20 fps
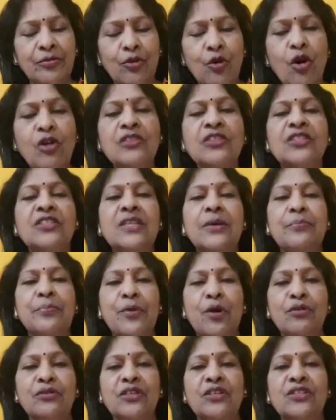cause the
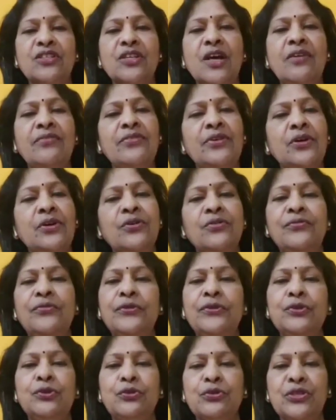process of
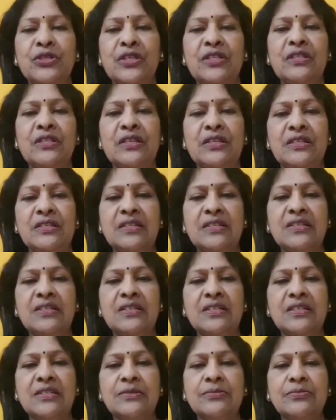
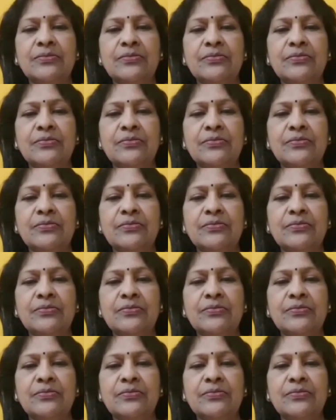photosynthesis.